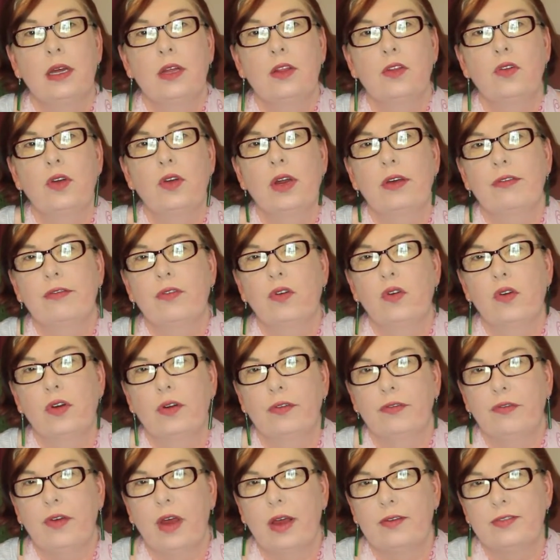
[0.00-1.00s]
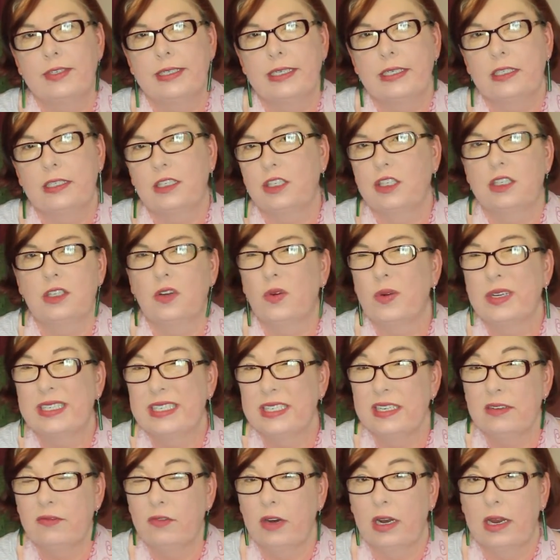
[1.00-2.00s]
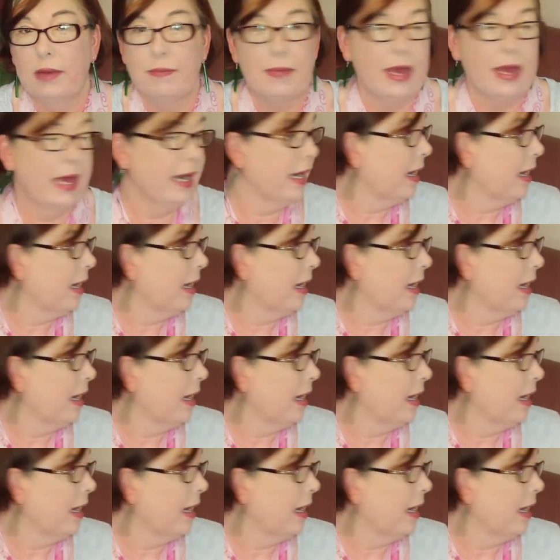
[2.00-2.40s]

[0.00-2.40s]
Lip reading: or 4 or 5 stitches, so it didn't really matter.